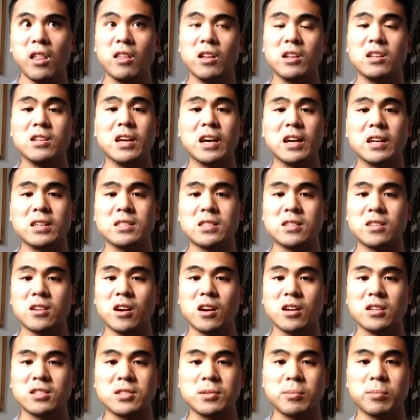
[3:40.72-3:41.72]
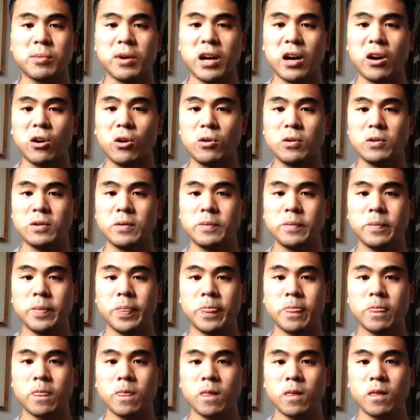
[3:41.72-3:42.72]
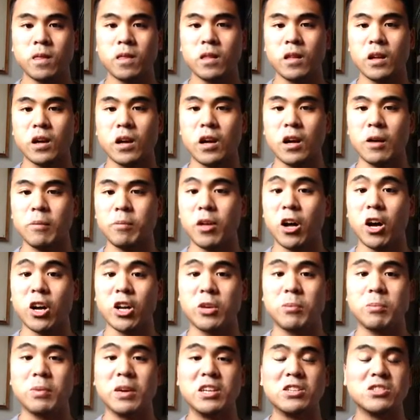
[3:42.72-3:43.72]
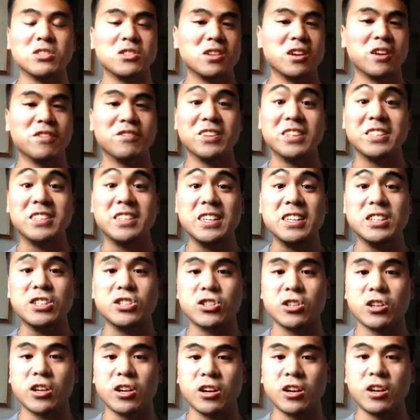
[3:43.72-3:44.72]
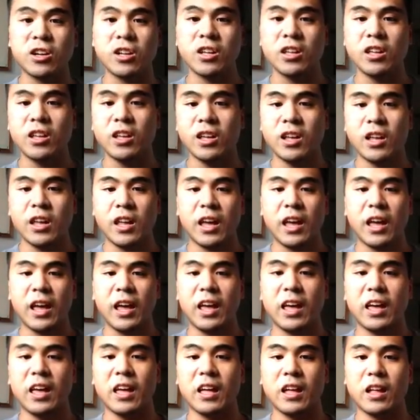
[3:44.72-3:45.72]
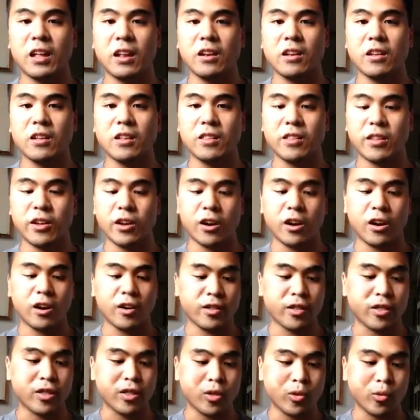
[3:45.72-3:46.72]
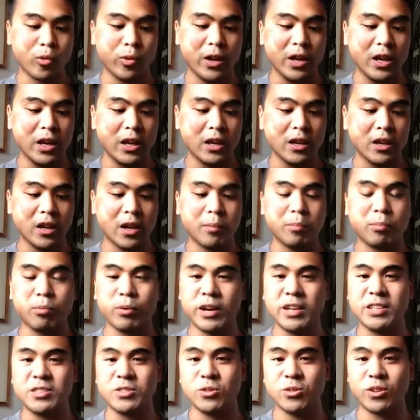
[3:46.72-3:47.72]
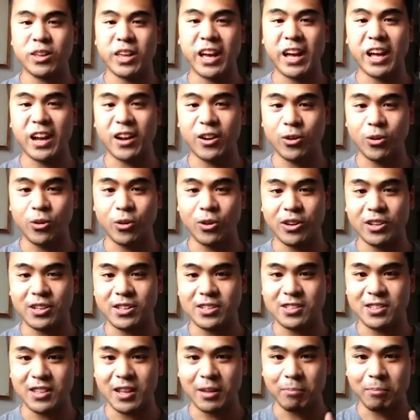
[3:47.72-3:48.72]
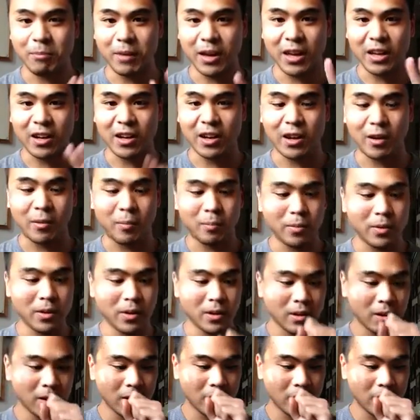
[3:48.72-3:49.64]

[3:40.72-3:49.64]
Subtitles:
the text talks about the occupation of a teacher, and there are 3 appraisal categories that make up